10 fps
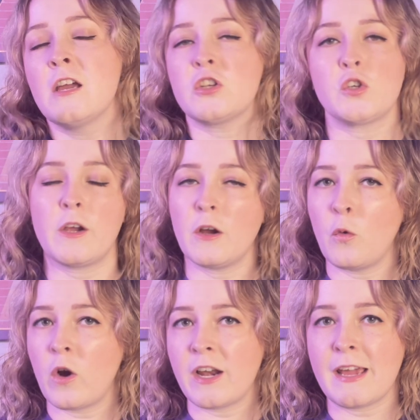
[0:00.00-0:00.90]
Trigger
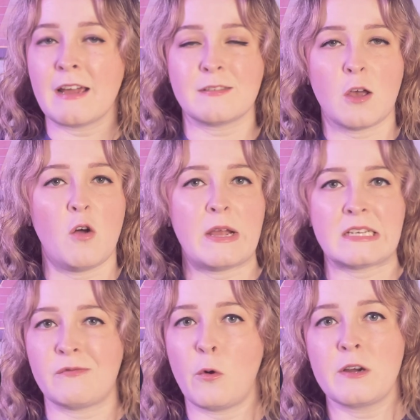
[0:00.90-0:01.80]
warning, as
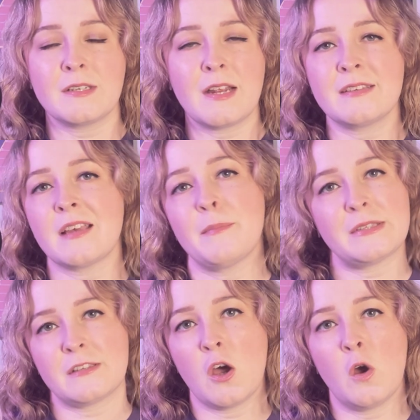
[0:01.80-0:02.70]
always, for today's
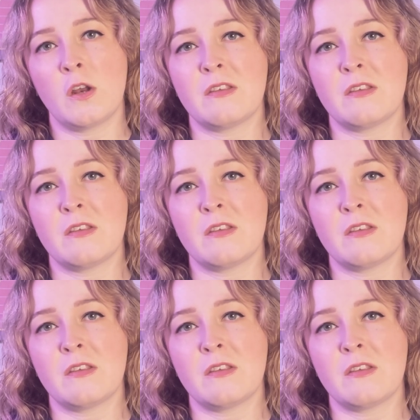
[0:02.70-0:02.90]
episode.